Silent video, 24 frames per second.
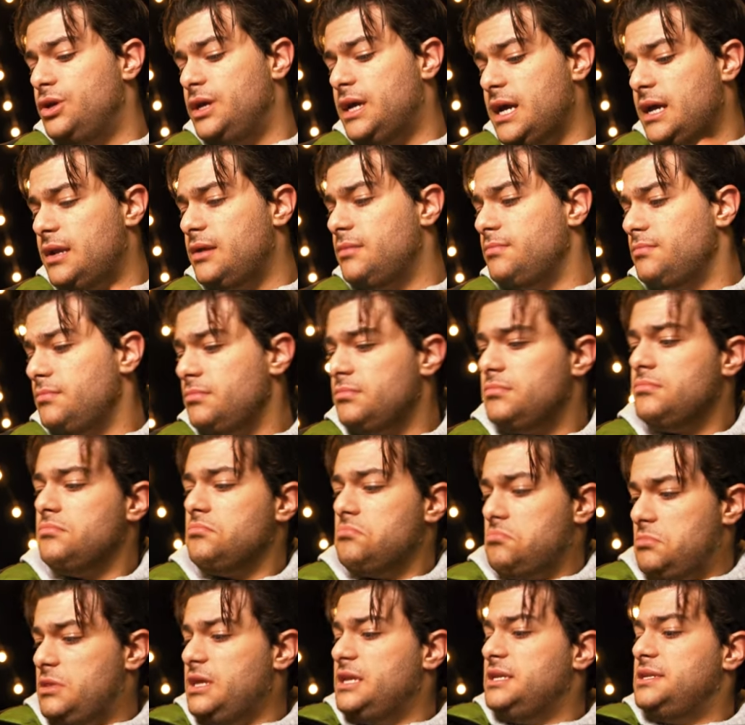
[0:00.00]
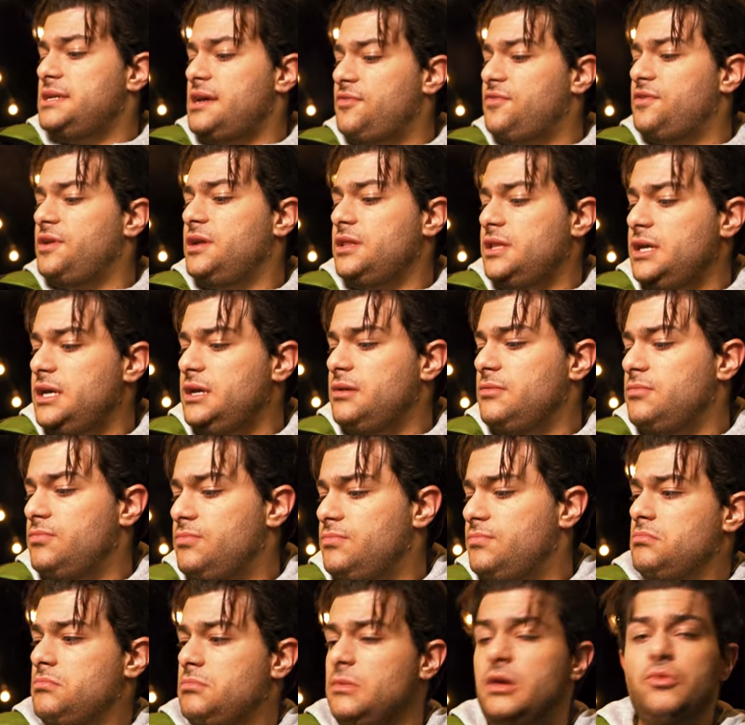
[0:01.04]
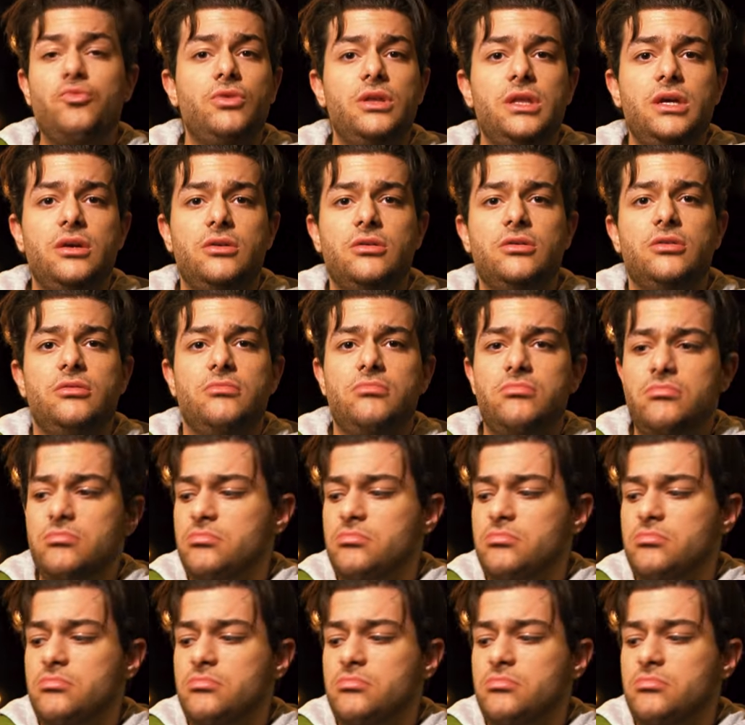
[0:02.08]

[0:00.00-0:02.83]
you get them, they're definitely, they're really good.